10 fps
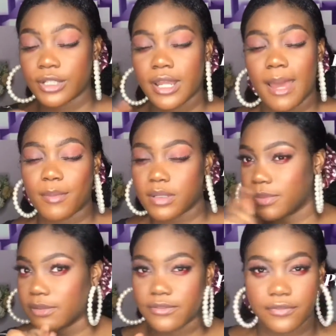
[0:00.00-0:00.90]
I'm going to be on
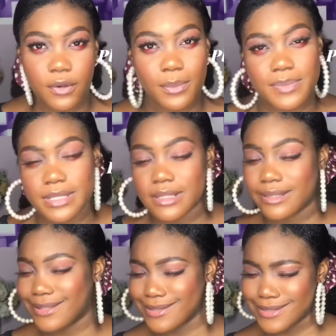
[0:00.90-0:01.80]
Forbes
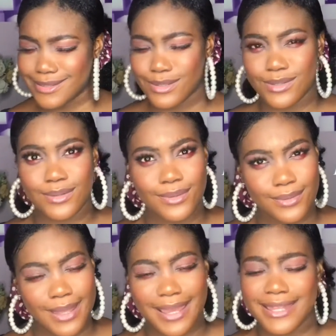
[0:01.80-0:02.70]
list, so
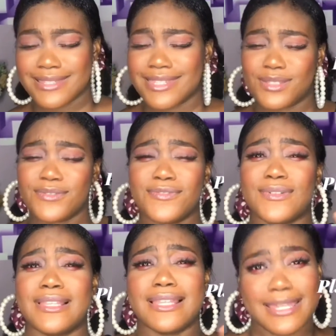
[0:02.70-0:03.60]
I can't settle for
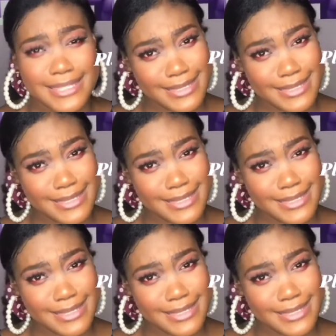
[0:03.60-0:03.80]
less.